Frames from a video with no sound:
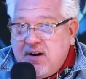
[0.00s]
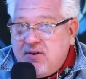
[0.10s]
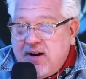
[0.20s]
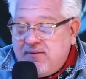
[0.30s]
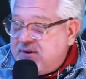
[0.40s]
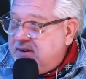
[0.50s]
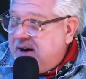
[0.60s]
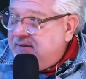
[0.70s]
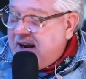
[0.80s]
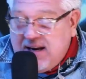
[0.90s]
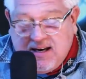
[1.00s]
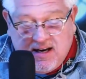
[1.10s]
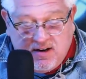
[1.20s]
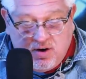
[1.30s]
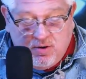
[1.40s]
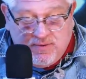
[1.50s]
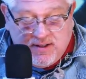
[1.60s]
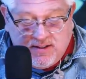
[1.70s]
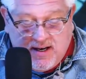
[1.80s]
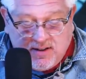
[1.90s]
they don't have to have any kind of
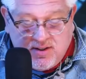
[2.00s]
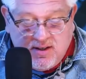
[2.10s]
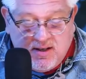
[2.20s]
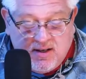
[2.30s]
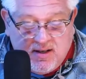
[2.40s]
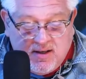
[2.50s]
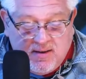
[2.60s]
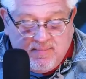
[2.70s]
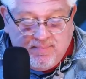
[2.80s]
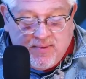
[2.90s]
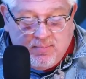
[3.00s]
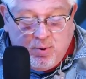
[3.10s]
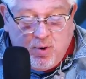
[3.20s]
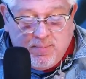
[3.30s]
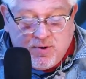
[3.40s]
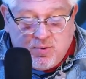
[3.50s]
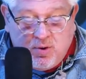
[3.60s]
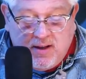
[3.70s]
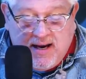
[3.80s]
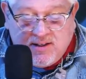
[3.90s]
COVID test. Border
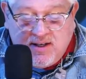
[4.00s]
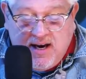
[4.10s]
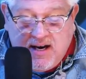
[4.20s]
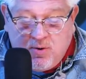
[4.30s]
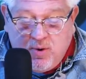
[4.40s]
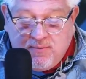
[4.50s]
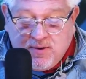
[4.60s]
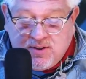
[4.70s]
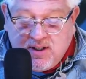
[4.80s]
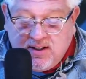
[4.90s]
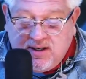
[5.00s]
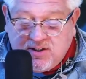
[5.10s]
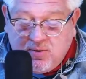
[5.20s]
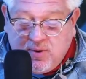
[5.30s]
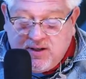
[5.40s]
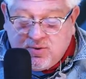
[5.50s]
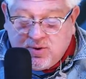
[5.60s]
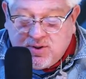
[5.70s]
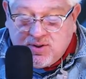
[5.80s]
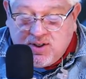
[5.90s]
Patrol lacks the adequate facilities and
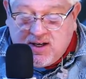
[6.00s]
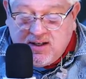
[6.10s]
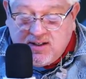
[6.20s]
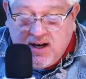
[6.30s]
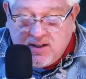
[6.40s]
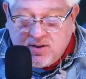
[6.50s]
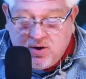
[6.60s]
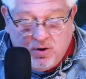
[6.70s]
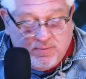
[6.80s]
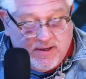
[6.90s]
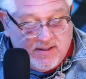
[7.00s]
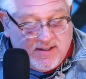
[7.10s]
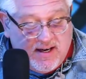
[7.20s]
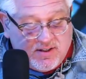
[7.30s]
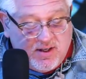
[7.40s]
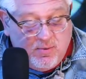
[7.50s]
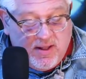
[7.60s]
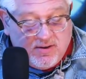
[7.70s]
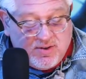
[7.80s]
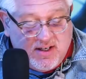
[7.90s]
resources to conduct COVID testing
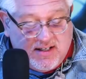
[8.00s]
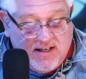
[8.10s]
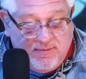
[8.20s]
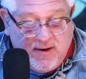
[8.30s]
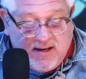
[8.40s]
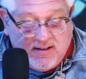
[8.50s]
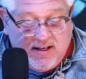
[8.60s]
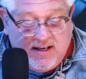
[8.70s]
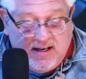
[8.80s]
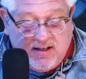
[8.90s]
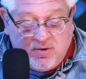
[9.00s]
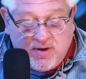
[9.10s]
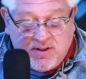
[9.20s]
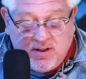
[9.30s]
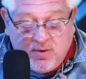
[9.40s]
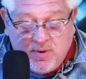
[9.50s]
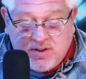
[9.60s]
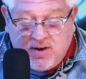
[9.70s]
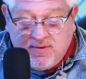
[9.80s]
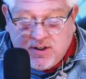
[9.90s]
without significantly increasing the
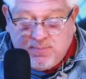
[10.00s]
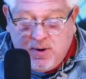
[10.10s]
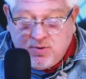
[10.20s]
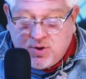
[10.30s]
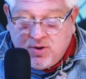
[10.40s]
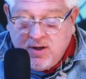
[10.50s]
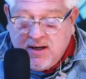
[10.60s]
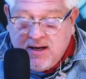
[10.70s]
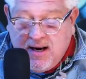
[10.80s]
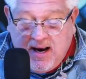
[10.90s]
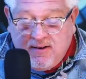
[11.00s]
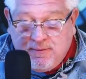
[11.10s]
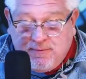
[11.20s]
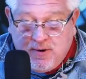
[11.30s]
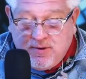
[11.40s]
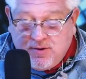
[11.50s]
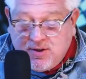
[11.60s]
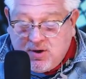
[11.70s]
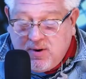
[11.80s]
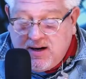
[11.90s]
risk of exposure and further
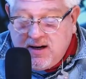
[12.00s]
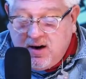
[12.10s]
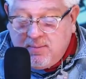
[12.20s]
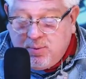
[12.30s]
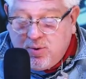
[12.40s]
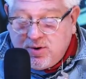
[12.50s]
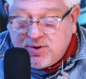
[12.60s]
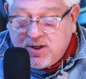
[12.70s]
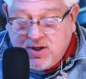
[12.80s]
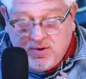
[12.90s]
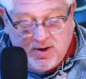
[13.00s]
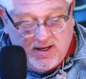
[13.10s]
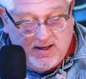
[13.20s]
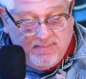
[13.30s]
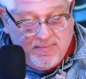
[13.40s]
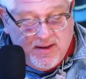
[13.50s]
degrading our border security.